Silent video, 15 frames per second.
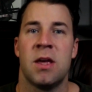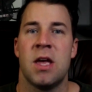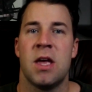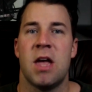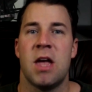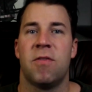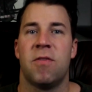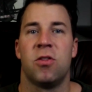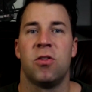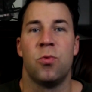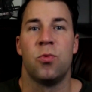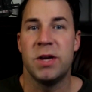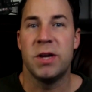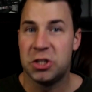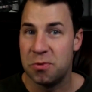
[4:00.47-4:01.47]
If
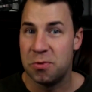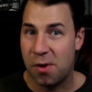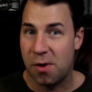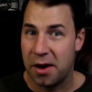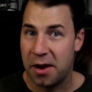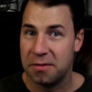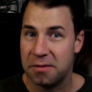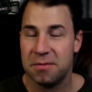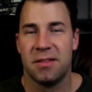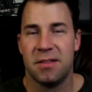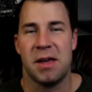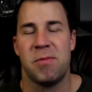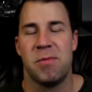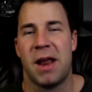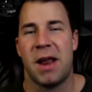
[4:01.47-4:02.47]
Luigi won,
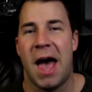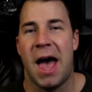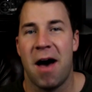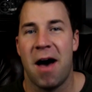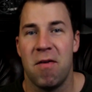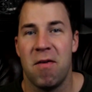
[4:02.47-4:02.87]
they would have a